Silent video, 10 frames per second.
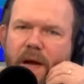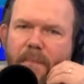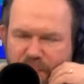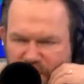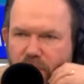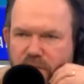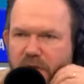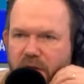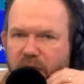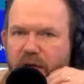but
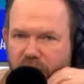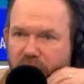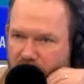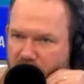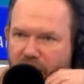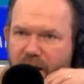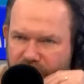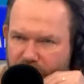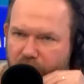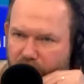also that they could get a hell
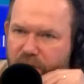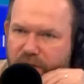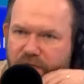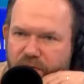of a lot worse